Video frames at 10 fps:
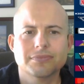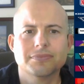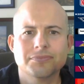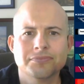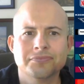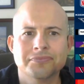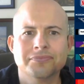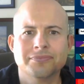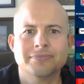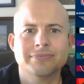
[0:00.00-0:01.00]

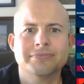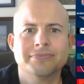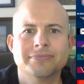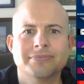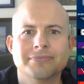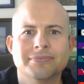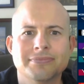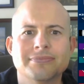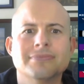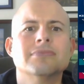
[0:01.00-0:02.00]

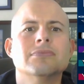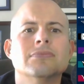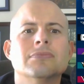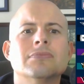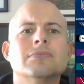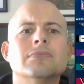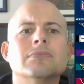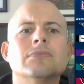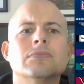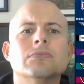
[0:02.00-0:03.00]

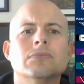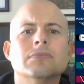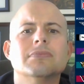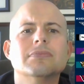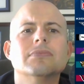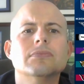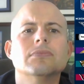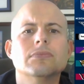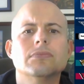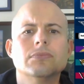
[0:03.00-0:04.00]

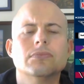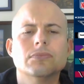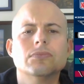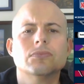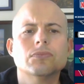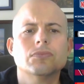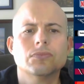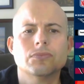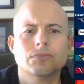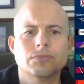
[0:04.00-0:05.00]

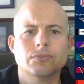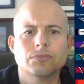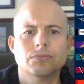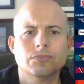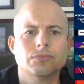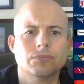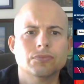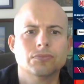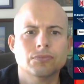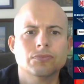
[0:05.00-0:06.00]

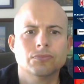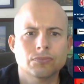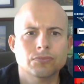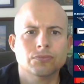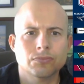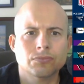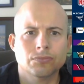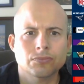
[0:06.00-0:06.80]
No words are spoken by the person on screen.